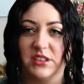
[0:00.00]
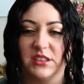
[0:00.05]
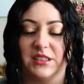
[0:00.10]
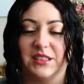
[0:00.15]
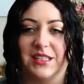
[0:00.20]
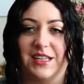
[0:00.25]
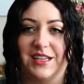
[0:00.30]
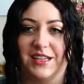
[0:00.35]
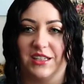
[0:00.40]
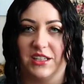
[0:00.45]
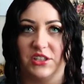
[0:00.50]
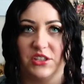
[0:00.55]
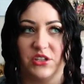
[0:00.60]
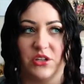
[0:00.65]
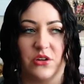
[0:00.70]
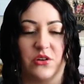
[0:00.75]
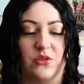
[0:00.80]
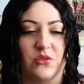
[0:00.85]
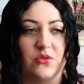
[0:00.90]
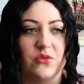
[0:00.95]
to let
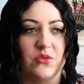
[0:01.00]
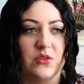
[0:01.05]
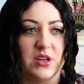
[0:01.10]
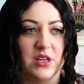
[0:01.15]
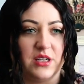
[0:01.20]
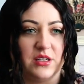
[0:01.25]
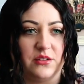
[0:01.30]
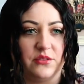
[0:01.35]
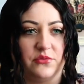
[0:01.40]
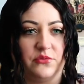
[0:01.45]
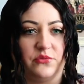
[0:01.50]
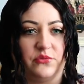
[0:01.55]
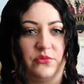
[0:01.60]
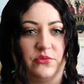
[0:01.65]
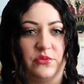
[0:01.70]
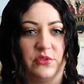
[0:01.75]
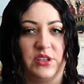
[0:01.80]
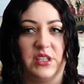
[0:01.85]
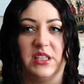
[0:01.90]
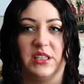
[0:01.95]
go of
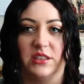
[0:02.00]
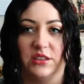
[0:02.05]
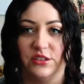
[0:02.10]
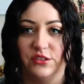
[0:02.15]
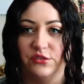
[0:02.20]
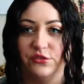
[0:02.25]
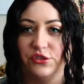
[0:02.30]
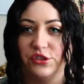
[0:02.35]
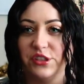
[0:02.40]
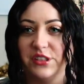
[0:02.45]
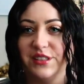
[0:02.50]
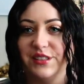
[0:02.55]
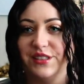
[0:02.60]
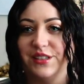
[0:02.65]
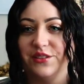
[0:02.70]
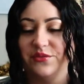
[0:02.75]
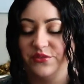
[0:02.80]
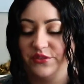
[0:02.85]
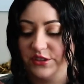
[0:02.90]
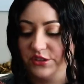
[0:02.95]
the illusion
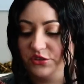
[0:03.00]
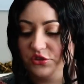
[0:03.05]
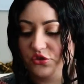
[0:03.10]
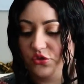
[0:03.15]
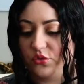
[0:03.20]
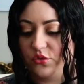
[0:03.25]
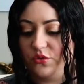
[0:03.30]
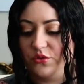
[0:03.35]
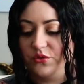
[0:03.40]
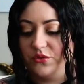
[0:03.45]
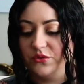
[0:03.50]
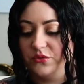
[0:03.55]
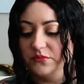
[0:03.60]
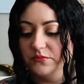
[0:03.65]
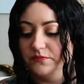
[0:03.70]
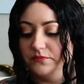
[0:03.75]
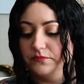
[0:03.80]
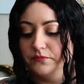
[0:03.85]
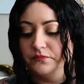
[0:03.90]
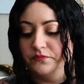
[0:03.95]
of control,
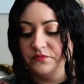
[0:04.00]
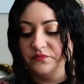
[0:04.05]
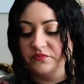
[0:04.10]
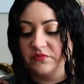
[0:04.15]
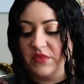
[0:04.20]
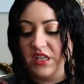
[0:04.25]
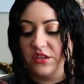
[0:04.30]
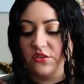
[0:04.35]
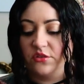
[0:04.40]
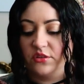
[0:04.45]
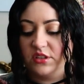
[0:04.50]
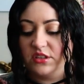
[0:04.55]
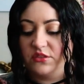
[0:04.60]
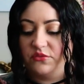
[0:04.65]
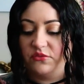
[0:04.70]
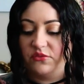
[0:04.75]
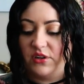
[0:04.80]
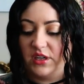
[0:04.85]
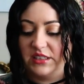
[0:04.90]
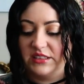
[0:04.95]
they're going to
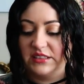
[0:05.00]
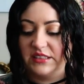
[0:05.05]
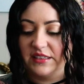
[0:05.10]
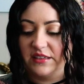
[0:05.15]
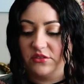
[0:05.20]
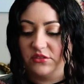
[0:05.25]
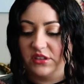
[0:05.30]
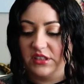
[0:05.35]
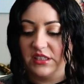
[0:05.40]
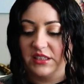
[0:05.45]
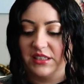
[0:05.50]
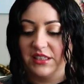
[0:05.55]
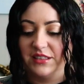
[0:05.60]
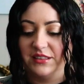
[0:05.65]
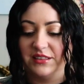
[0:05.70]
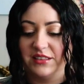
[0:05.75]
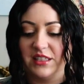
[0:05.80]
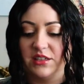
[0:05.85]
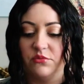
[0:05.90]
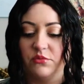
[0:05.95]
find out that
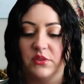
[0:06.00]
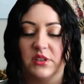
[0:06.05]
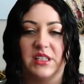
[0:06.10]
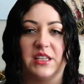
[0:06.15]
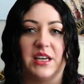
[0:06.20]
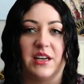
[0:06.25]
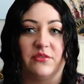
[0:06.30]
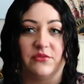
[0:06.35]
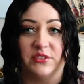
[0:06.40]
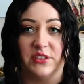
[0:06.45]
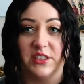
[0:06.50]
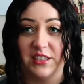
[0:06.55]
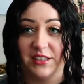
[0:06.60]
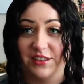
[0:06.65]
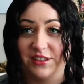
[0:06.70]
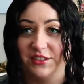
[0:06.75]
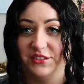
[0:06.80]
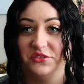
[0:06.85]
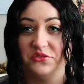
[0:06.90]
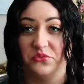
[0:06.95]
they really have
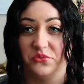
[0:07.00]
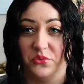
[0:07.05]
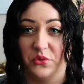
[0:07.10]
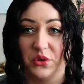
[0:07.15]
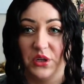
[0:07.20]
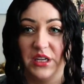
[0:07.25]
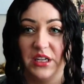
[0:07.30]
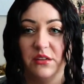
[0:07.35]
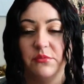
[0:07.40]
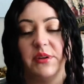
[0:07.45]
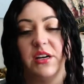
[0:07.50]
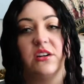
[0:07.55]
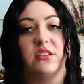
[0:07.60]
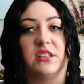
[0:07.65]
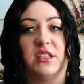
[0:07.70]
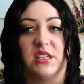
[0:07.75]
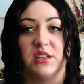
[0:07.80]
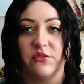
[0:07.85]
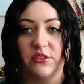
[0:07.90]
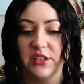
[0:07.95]
nothing to worry about,
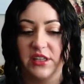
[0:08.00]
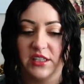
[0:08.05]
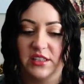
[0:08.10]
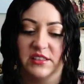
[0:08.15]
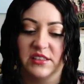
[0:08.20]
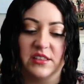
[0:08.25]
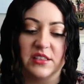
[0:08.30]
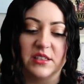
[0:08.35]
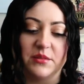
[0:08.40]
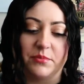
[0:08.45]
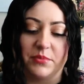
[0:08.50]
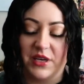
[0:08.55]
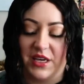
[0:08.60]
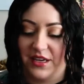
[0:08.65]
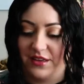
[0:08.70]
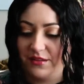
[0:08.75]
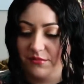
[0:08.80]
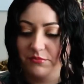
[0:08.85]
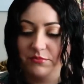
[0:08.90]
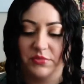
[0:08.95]
that everything's going to
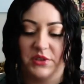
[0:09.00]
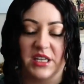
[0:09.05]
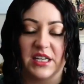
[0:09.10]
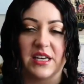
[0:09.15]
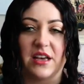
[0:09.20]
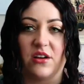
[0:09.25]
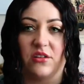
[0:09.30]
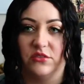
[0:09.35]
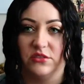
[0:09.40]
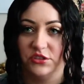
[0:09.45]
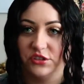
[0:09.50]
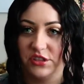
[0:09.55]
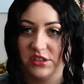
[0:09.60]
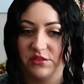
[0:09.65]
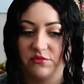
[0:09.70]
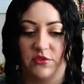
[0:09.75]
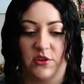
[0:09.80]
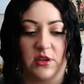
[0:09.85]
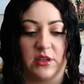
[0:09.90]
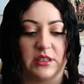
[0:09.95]
play out
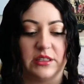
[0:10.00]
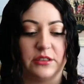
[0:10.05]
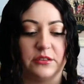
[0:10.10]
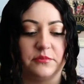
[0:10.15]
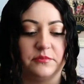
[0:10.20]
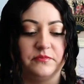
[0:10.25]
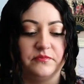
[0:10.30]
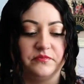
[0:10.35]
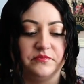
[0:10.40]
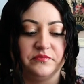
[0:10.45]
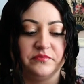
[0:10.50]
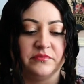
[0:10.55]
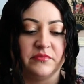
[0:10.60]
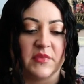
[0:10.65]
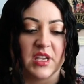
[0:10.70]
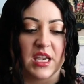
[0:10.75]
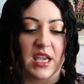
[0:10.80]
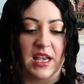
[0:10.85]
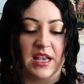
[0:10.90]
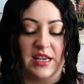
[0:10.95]
just fine,
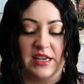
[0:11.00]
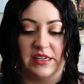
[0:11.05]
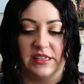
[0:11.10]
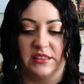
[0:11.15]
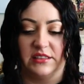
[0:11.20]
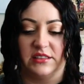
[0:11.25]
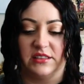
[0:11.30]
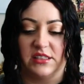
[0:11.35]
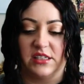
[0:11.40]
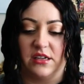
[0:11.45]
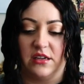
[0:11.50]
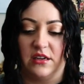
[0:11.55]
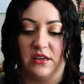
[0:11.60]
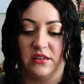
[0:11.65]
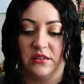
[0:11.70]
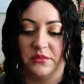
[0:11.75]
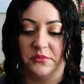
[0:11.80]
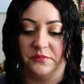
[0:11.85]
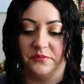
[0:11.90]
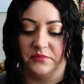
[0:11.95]
and
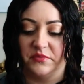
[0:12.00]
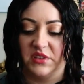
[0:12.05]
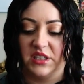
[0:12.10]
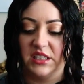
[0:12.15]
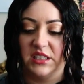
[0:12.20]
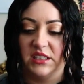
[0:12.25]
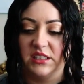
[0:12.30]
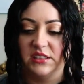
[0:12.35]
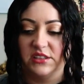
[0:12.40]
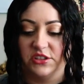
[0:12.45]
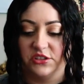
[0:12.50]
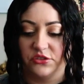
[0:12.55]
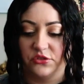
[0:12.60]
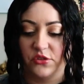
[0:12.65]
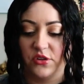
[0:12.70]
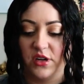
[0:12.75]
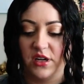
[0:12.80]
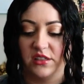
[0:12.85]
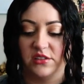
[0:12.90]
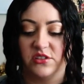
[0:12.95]
they need to
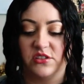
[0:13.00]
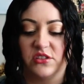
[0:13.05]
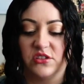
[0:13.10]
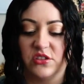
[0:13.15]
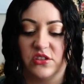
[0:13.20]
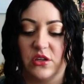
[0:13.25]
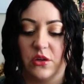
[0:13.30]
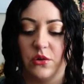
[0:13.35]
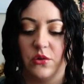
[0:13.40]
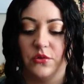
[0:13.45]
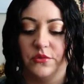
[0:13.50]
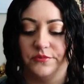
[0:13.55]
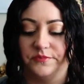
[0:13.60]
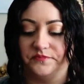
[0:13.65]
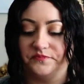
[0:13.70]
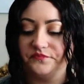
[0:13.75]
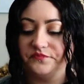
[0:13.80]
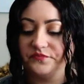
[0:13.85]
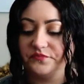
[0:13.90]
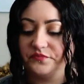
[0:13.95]
trust. So